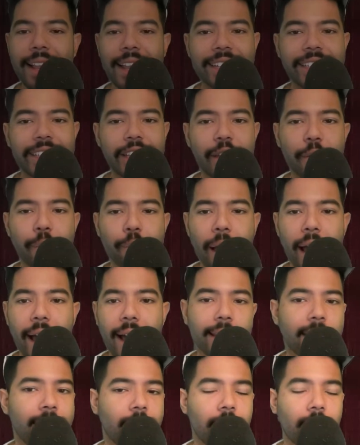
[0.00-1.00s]
Let's get
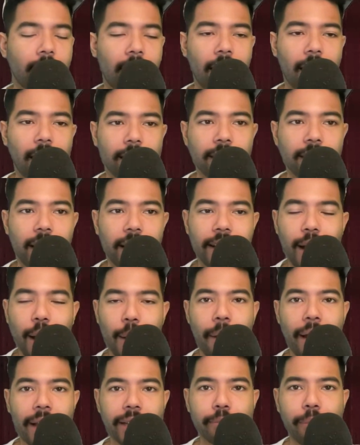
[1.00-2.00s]
back to the Locked On
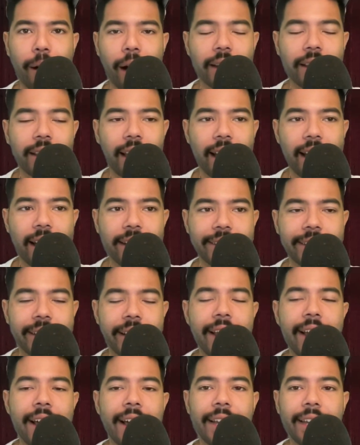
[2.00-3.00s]
Diamondbacks podcast
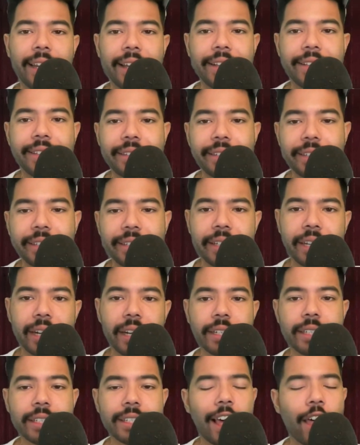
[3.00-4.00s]
and let's
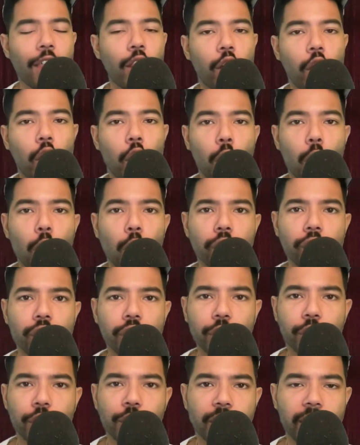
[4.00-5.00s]
discuss the Lourdes
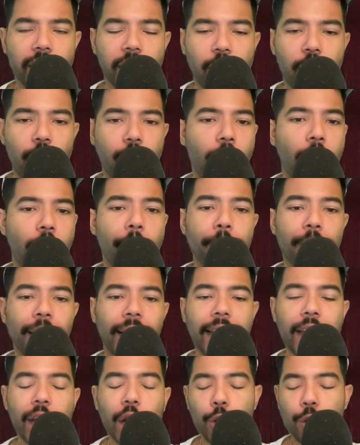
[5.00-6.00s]
Gurriel
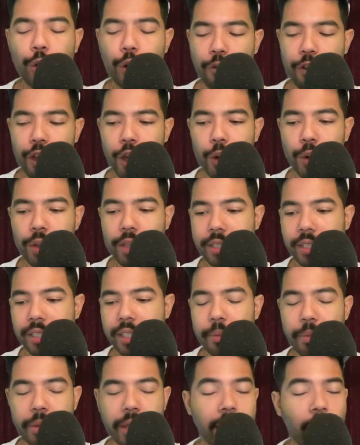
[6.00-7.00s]
player review. This is
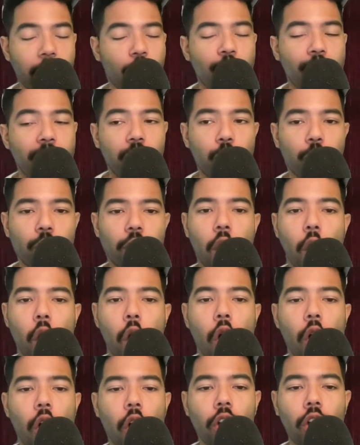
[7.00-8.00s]
something that we've been doing
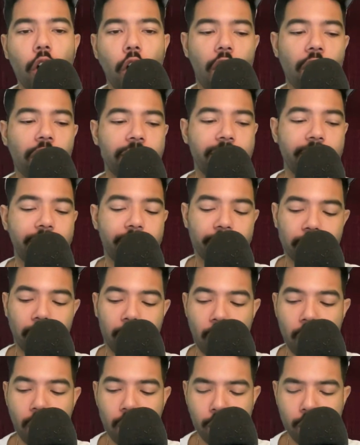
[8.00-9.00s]
all offseason
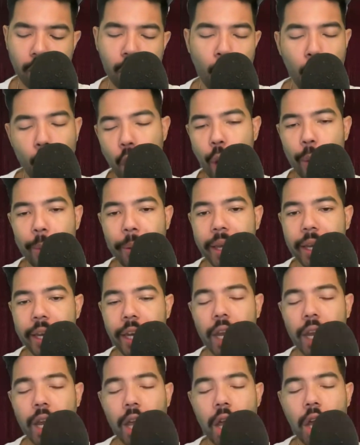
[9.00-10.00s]
long. We've
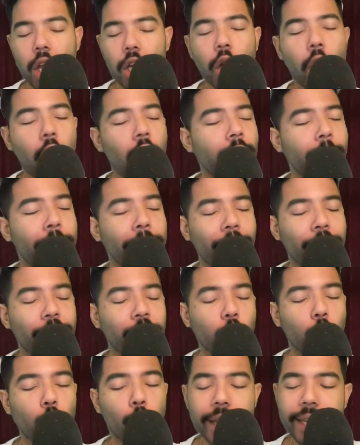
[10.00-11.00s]
been talking about
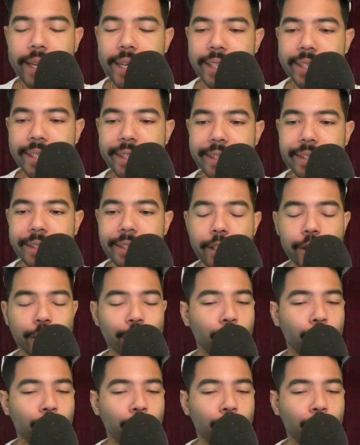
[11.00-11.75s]
the weaknesses, the